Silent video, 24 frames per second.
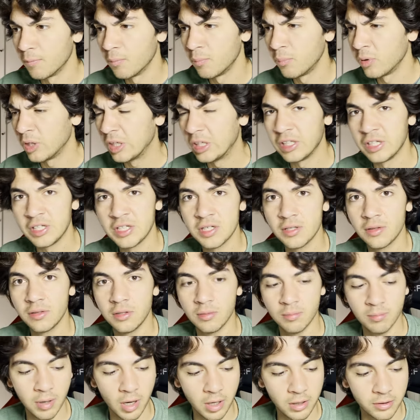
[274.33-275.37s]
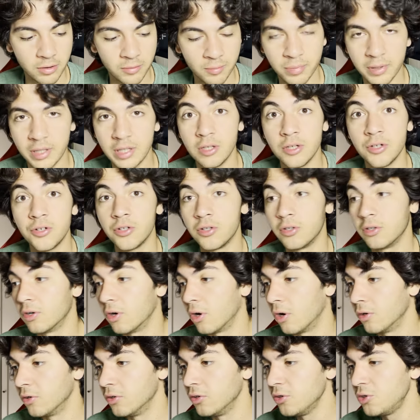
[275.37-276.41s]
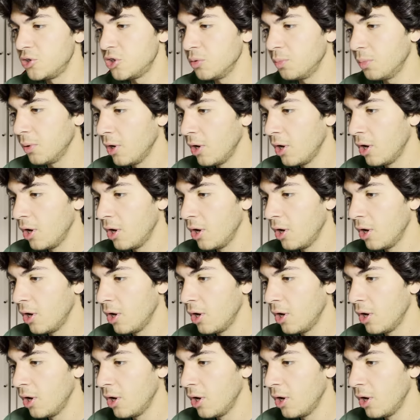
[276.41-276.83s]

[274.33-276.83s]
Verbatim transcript: playlist, the bot playlist here on YouTube.